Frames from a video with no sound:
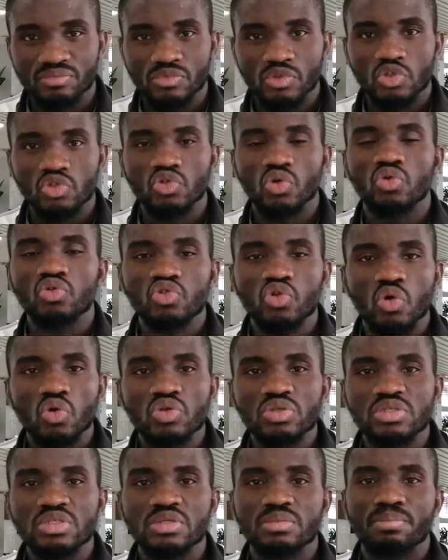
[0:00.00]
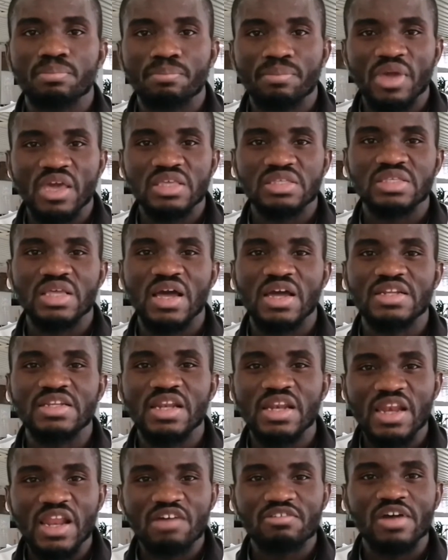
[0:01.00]
So those pests and
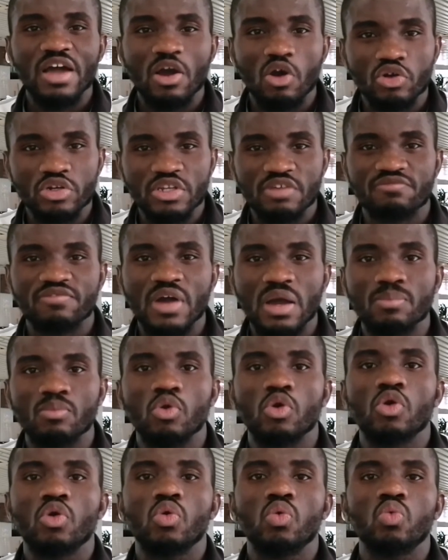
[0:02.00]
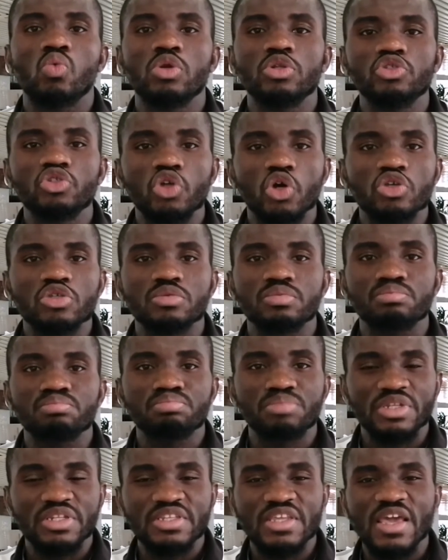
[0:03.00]
the larvae on the farm will just
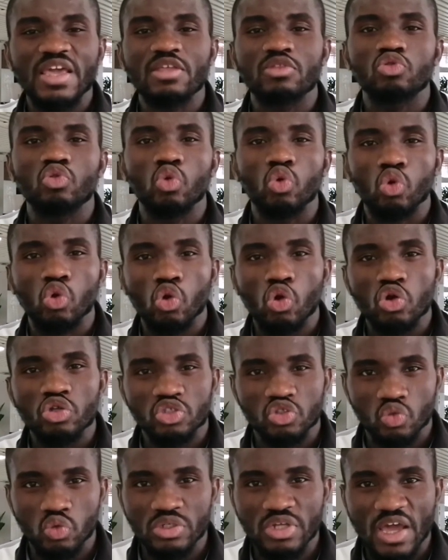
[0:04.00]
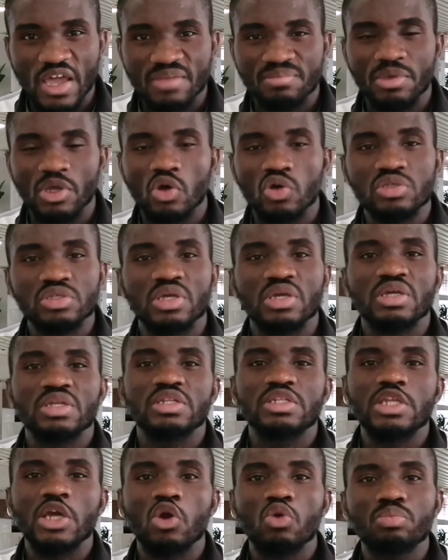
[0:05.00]
be there to rot, to die, because
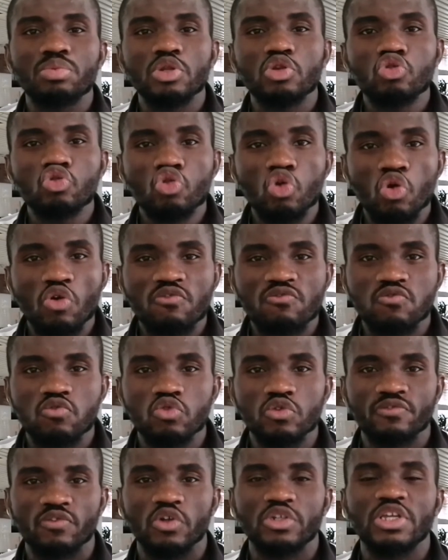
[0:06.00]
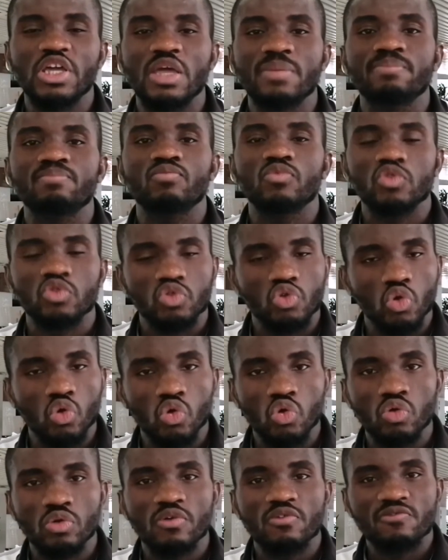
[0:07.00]
there will be no food for them
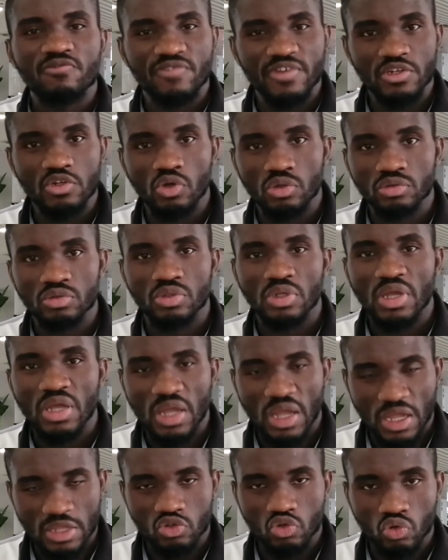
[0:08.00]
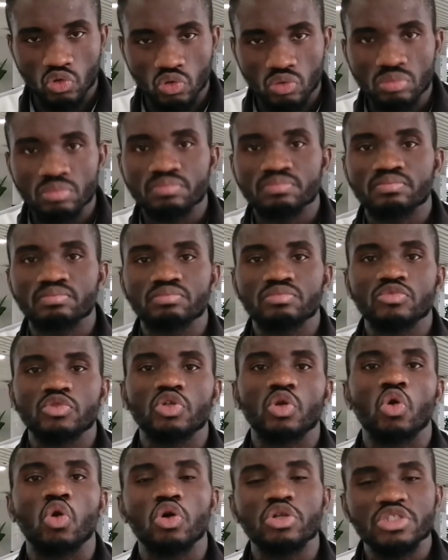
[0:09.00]
to feed on and to
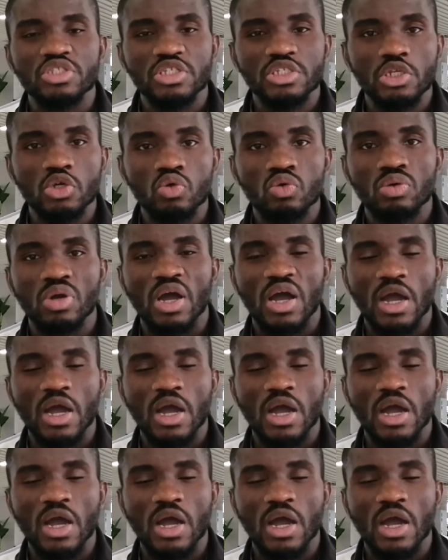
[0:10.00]
continue